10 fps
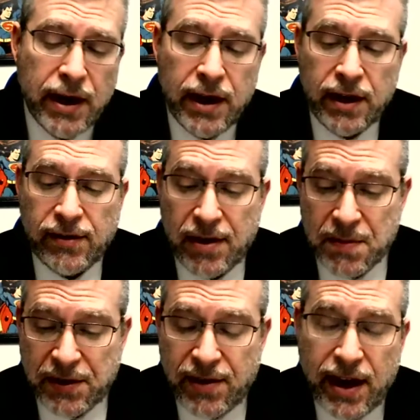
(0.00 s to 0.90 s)

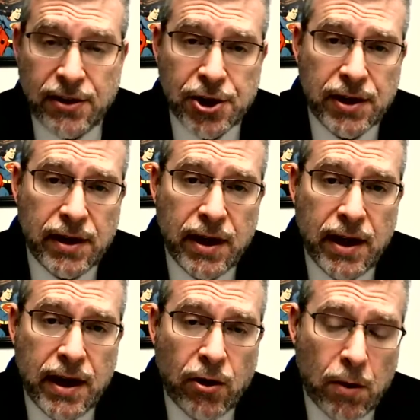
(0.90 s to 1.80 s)
intimidation,
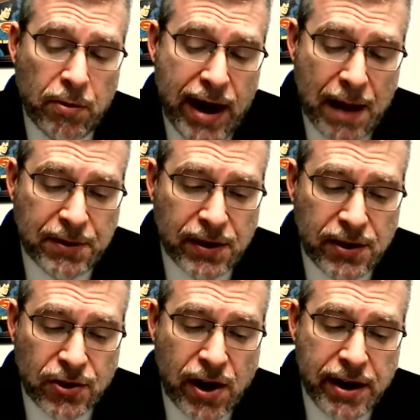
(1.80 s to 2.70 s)
or perhaps a
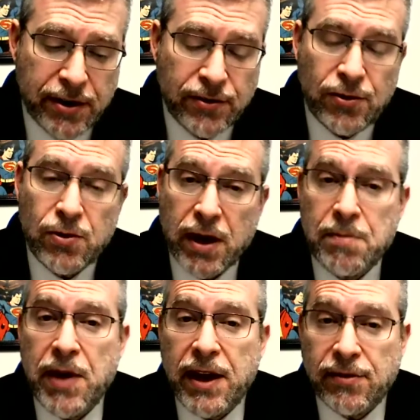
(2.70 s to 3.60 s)
desire to
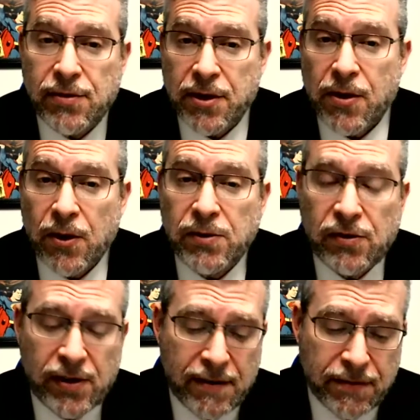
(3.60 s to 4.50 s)
abate their own
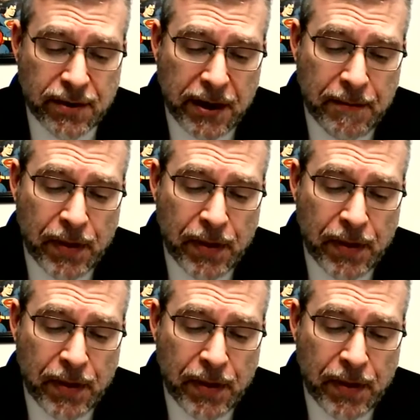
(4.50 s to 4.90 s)
suffering.